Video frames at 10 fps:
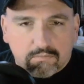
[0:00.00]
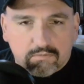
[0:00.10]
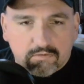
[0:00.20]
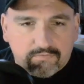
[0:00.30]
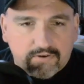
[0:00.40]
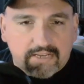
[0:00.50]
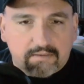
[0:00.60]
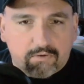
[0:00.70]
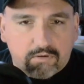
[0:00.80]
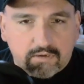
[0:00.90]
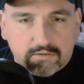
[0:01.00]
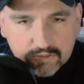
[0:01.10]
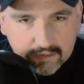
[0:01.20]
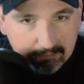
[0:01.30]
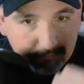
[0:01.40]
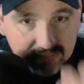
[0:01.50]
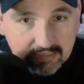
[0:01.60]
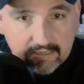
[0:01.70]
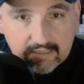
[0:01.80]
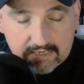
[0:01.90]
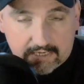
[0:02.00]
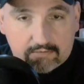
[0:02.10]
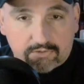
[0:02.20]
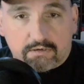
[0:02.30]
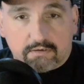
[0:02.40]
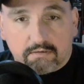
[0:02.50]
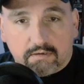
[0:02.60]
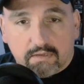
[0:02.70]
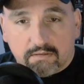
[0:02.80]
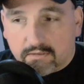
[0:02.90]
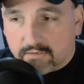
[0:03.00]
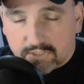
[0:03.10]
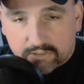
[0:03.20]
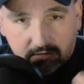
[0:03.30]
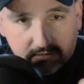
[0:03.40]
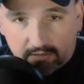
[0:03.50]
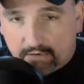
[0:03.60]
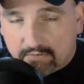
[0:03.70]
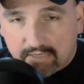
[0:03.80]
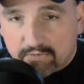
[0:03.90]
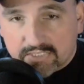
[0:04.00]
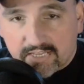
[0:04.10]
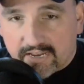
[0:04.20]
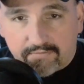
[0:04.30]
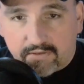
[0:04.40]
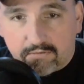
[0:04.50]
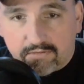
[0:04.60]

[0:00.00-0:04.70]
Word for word: where Frank Hawkins basically tells her, just, you know, he wasn't after you.